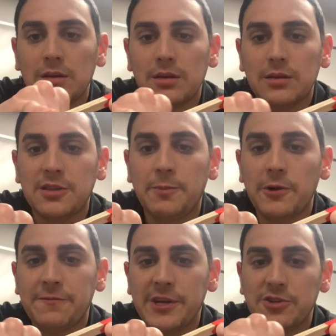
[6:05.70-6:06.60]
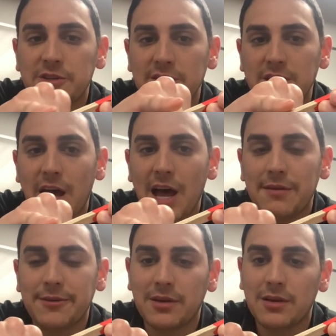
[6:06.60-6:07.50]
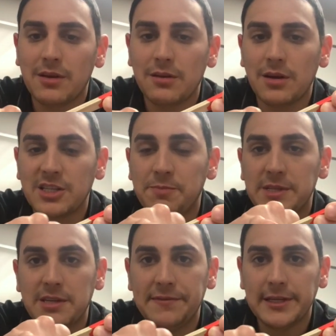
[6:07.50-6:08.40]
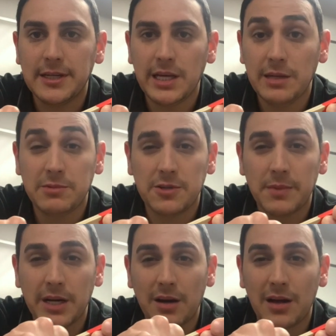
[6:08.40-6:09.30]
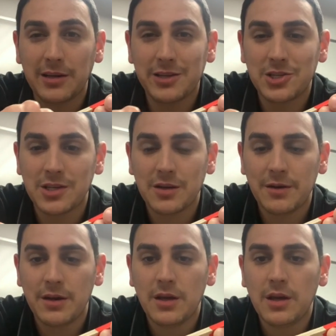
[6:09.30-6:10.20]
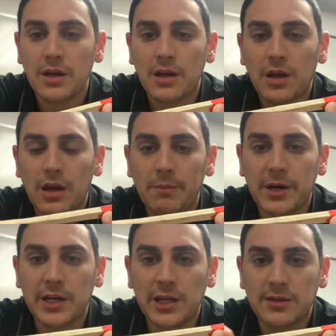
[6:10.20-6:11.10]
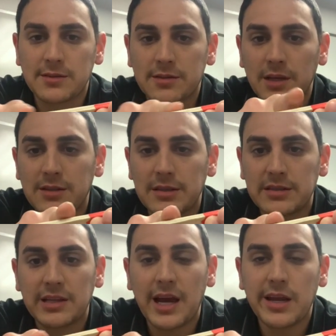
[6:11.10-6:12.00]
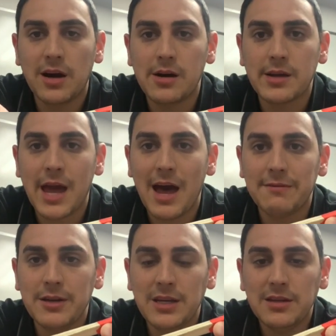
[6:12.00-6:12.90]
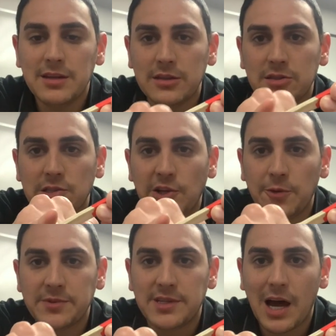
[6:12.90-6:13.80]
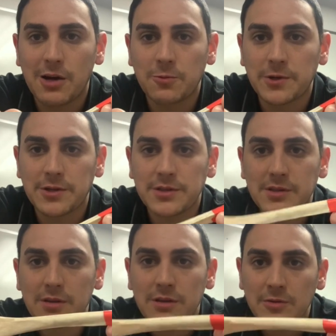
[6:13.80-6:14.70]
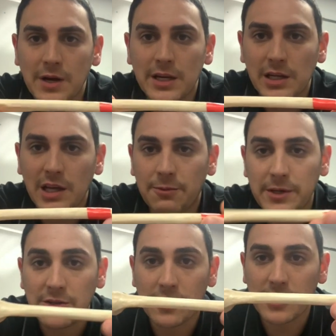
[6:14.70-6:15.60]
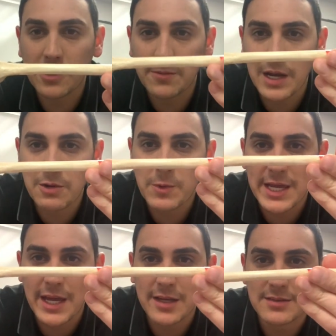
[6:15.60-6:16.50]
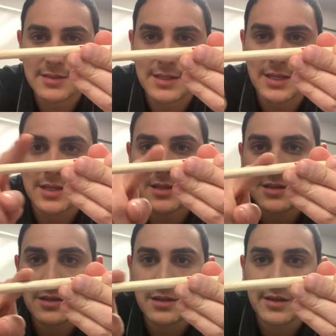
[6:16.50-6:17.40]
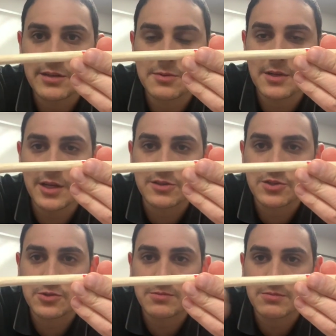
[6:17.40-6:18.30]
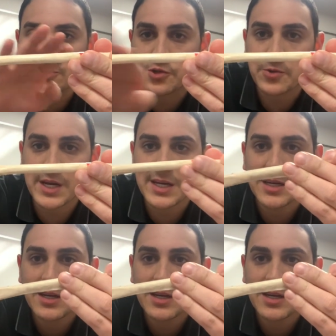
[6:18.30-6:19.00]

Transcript: This bone feature doesn't have a specific name to my knowledge, but it's a slight concavity that slopes downwards, right? If we turn it around, we can't see it. It's straight.